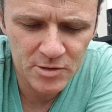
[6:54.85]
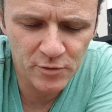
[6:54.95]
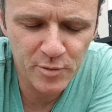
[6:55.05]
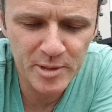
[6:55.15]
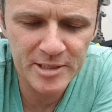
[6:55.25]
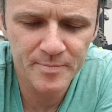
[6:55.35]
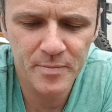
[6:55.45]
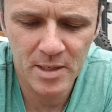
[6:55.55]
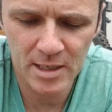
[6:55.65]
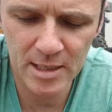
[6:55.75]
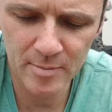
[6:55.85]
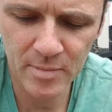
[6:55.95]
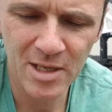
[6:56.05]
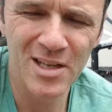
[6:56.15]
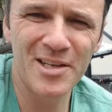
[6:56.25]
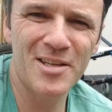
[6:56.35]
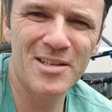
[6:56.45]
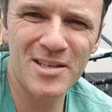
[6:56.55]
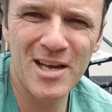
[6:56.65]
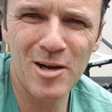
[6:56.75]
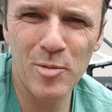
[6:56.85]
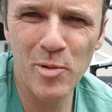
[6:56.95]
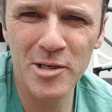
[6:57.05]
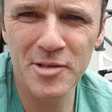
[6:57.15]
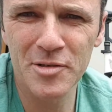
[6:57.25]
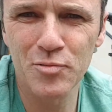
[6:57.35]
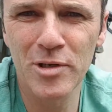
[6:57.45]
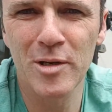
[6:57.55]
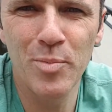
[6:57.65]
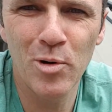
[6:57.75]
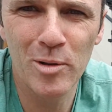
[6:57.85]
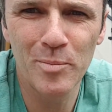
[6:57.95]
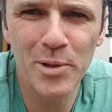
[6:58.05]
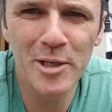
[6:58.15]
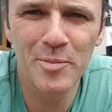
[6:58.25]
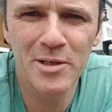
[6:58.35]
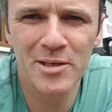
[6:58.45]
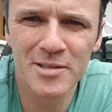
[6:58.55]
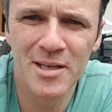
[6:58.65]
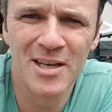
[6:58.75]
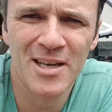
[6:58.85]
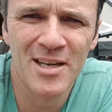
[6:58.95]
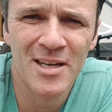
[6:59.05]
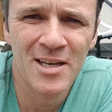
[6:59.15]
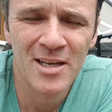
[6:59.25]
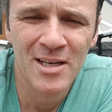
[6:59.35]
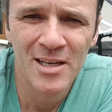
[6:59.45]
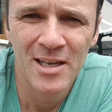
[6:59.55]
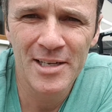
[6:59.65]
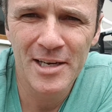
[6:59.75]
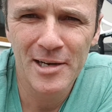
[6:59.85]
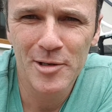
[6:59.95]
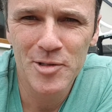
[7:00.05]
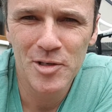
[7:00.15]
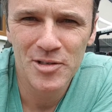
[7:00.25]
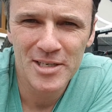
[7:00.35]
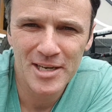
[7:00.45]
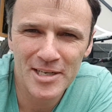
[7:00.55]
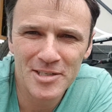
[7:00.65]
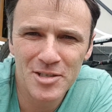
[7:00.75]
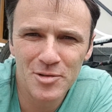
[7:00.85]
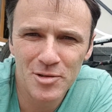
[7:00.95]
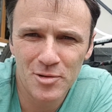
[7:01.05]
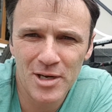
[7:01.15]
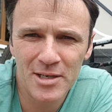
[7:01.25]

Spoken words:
So for me, like the Calibre Bossnut is a really important bike because like it allows you to get into, you know,